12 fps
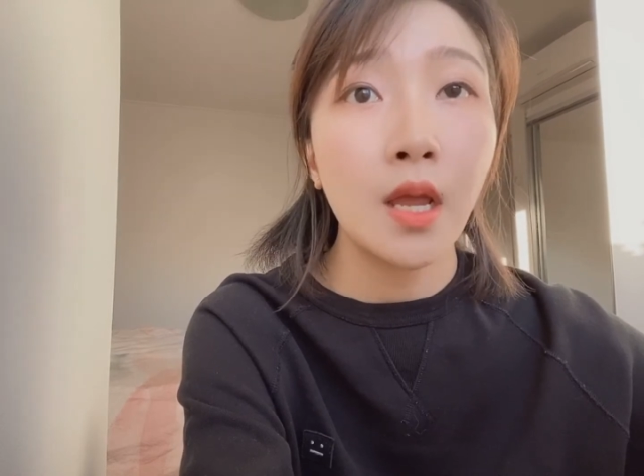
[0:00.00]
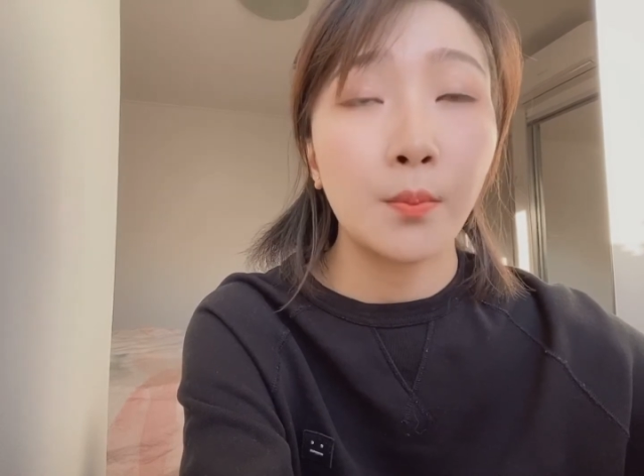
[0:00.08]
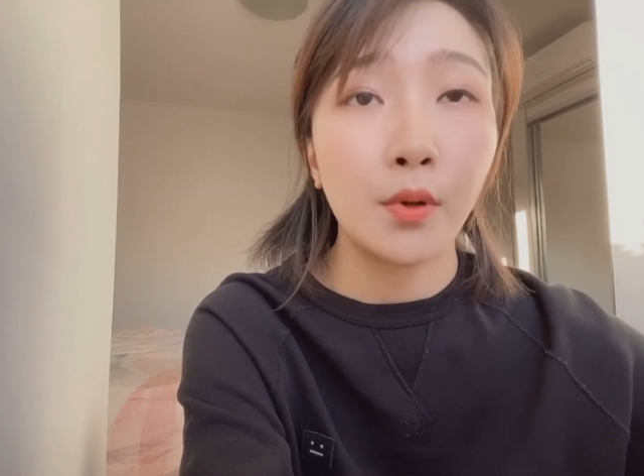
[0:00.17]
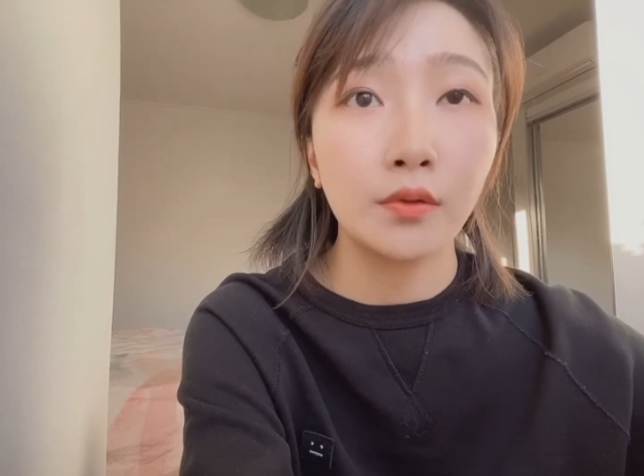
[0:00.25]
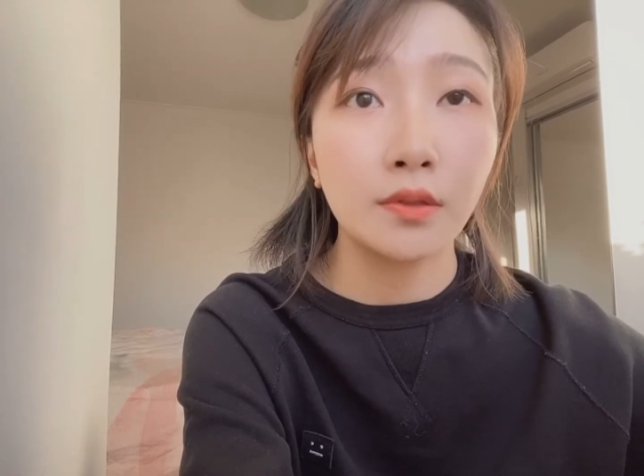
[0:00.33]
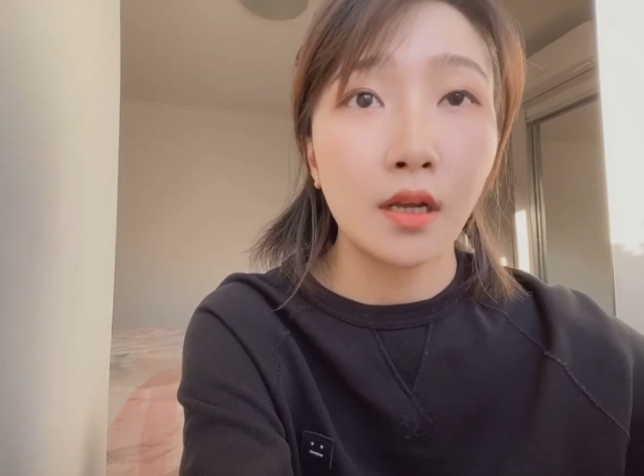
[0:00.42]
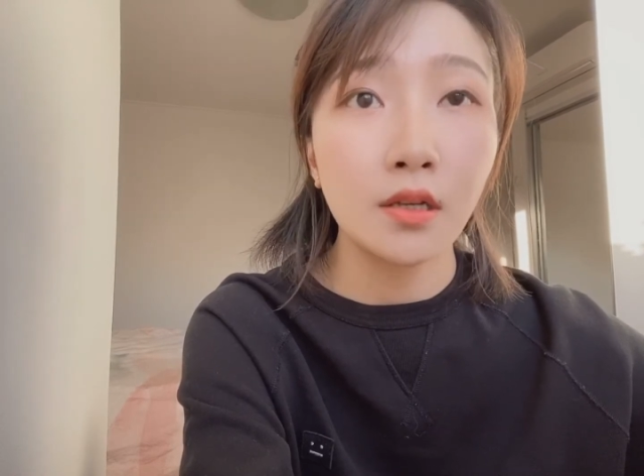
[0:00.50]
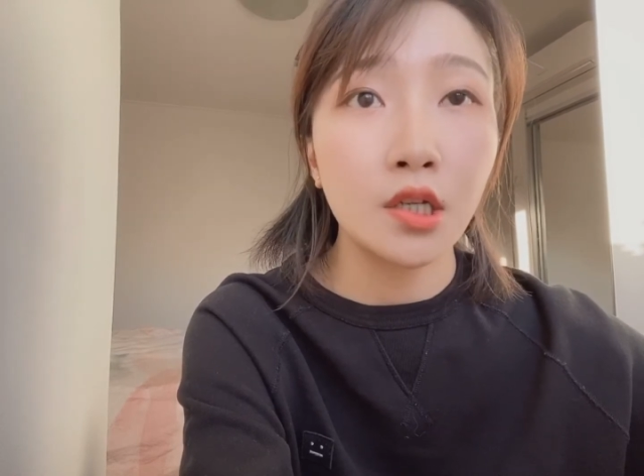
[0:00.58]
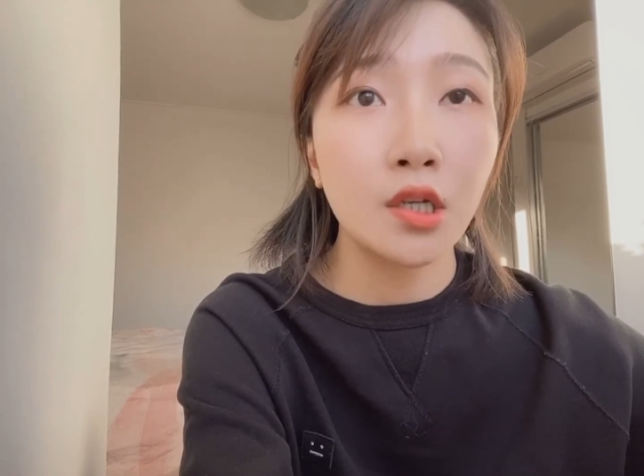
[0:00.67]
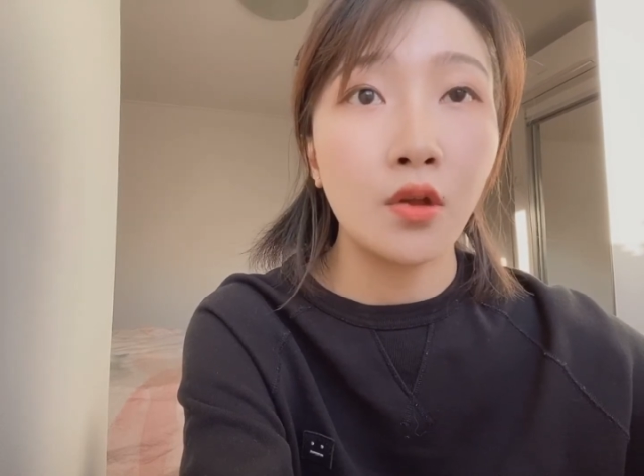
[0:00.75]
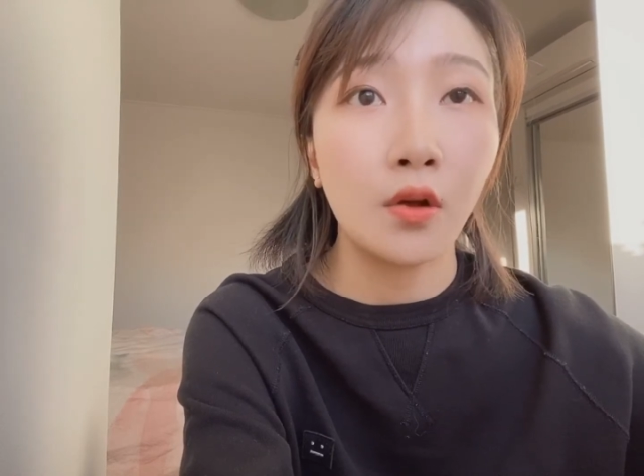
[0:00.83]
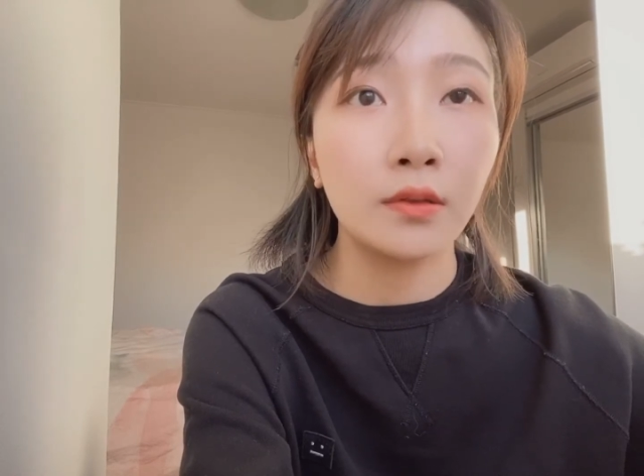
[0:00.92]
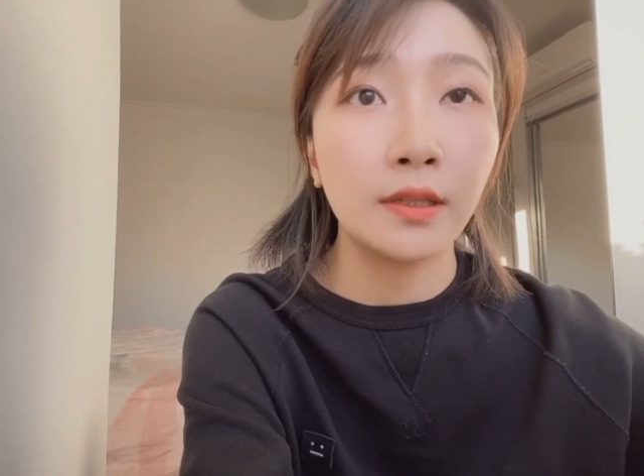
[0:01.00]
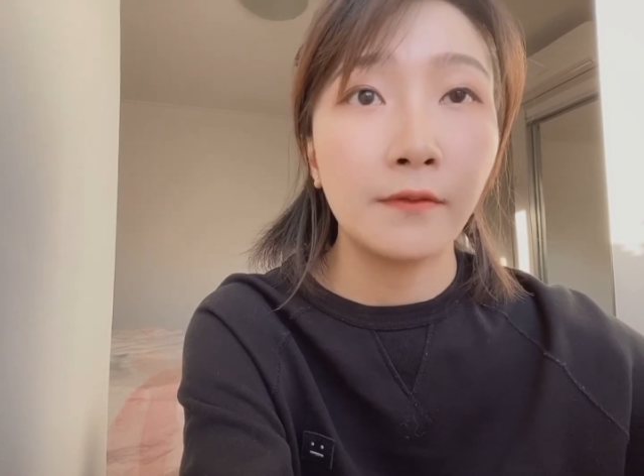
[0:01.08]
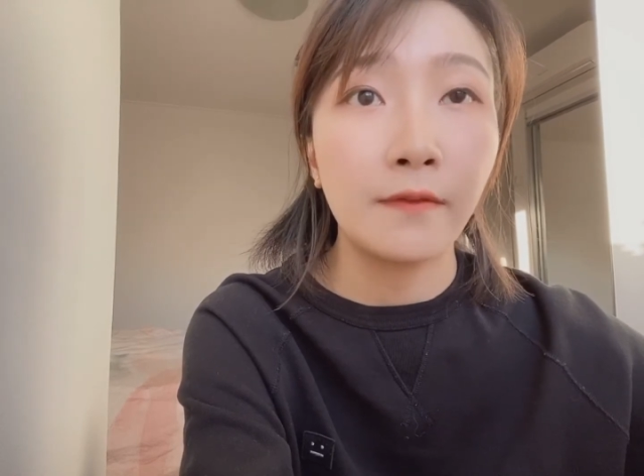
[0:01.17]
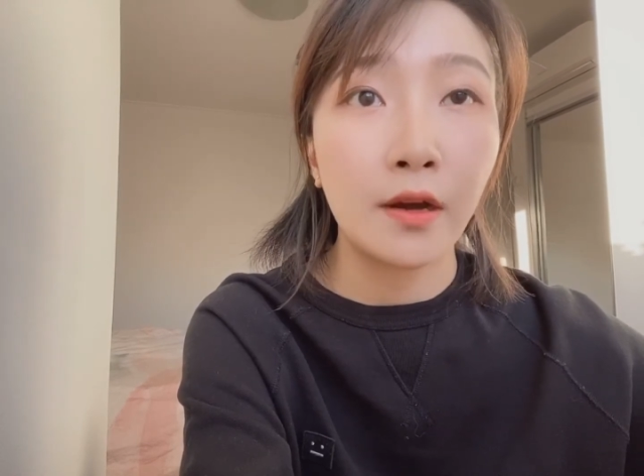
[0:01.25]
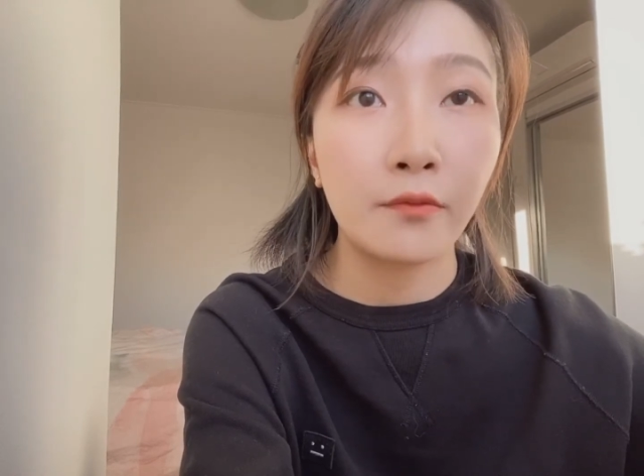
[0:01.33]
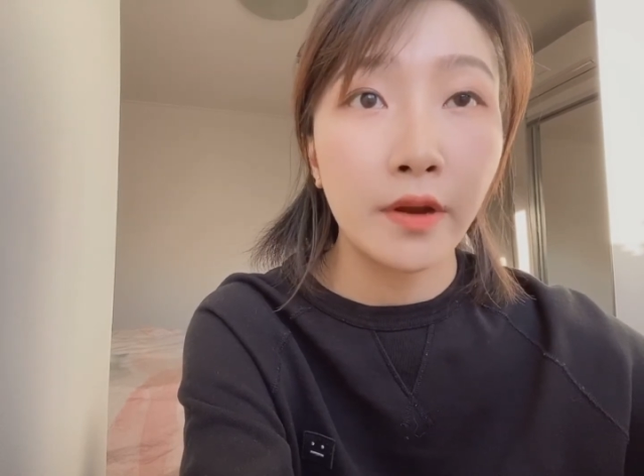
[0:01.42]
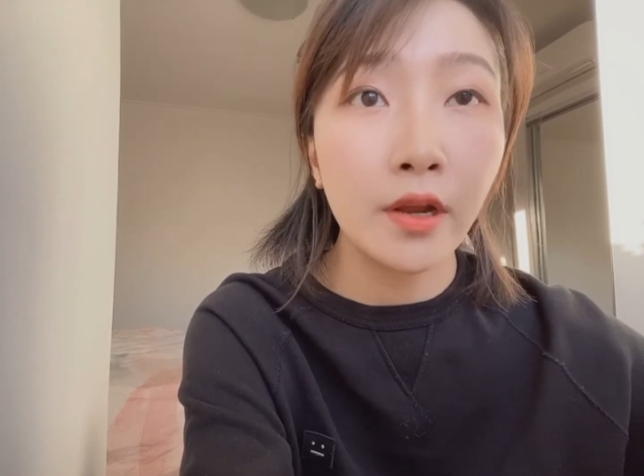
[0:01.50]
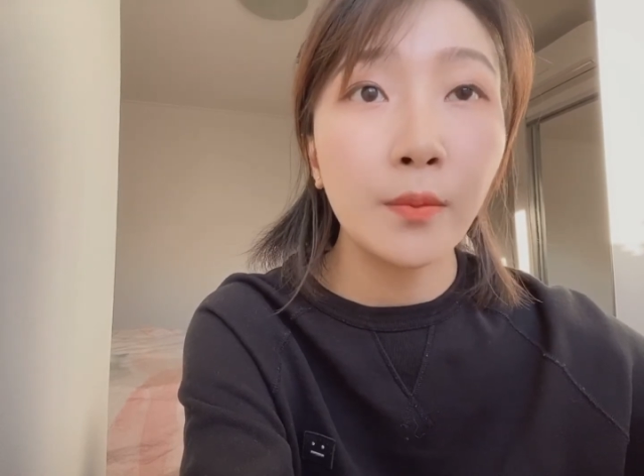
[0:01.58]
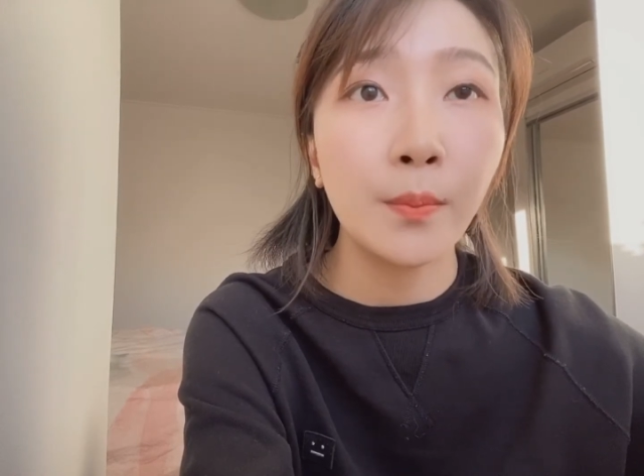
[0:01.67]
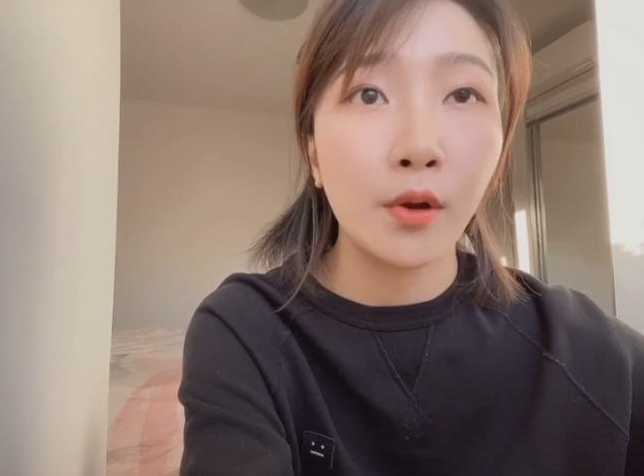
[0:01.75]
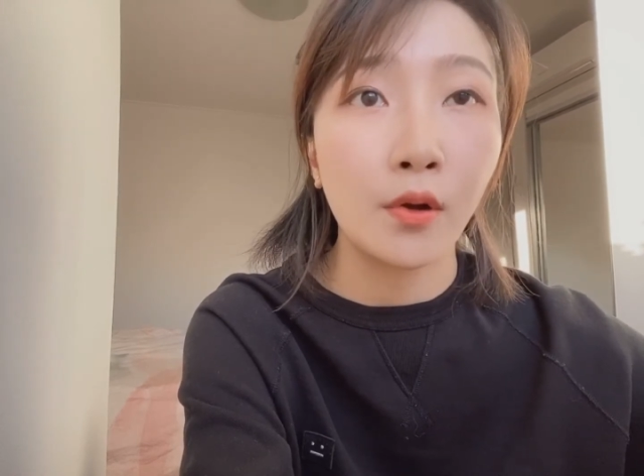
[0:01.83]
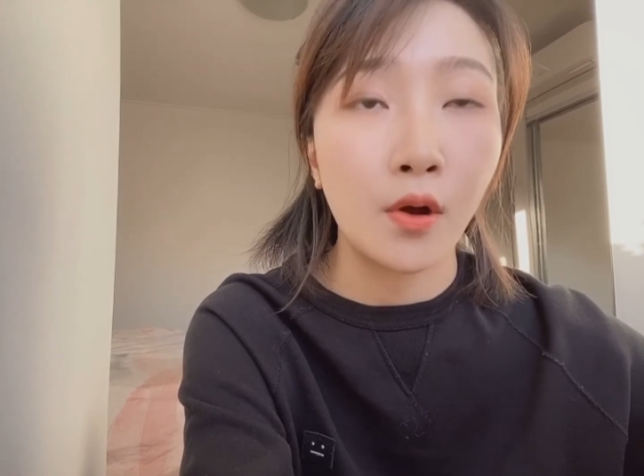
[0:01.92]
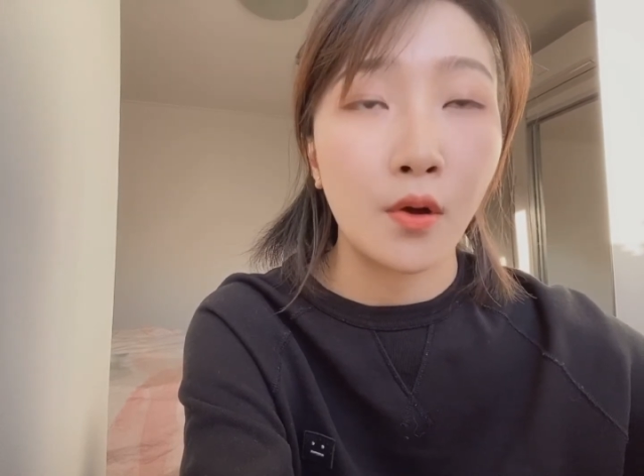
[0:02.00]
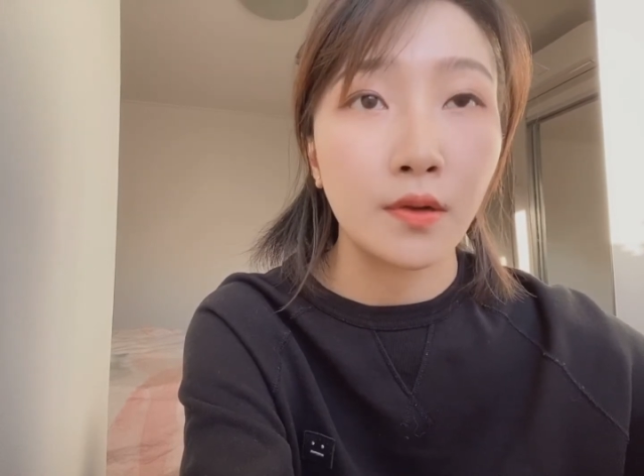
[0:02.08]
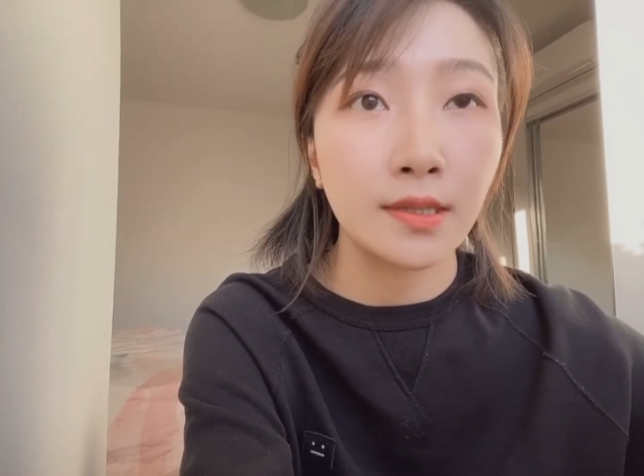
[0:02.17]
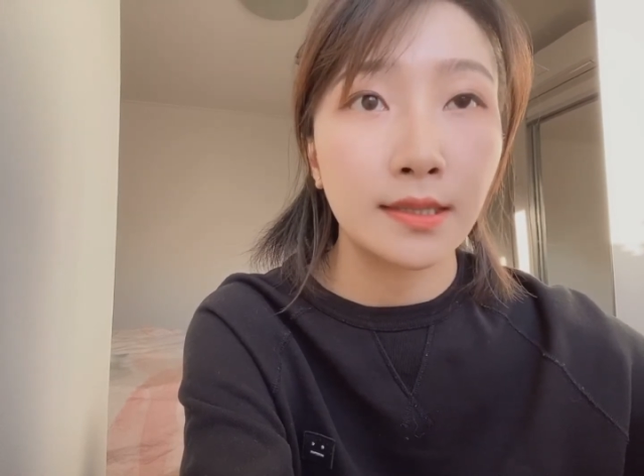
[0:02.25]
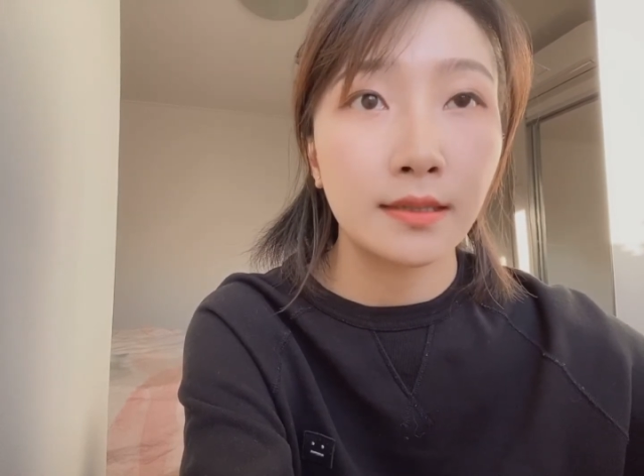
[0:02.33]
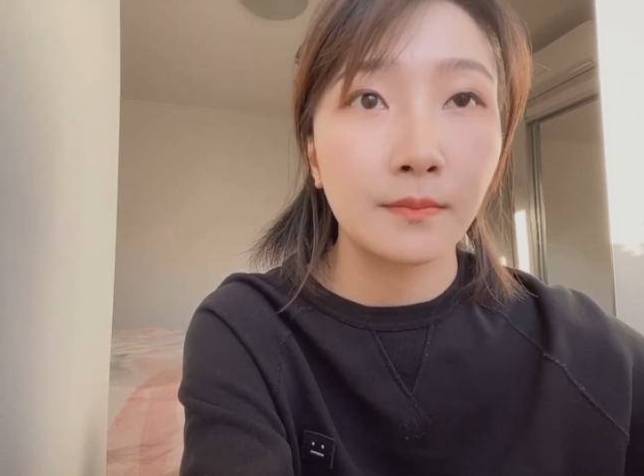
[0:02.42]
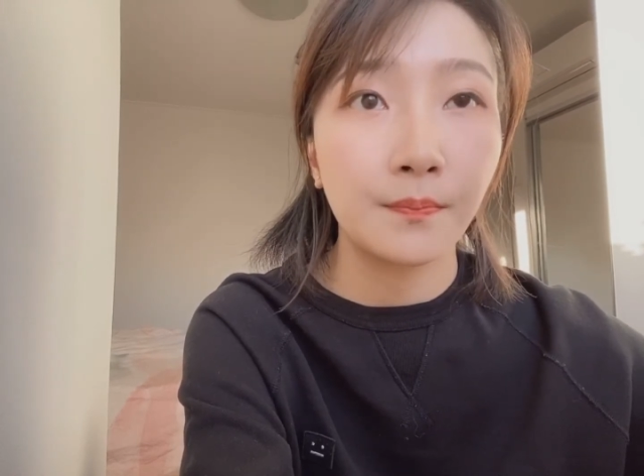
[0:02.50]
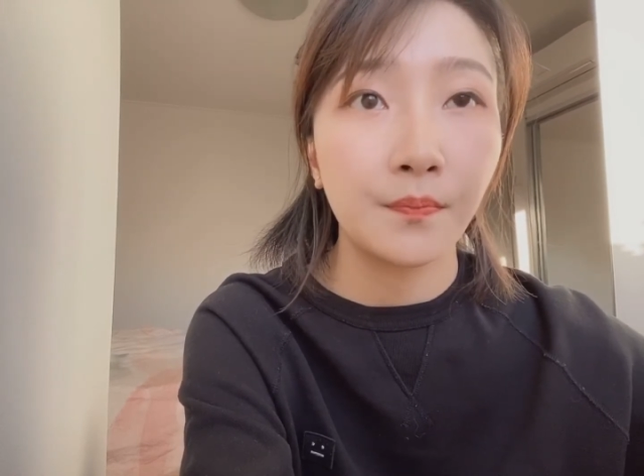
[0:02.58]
production only variable costs,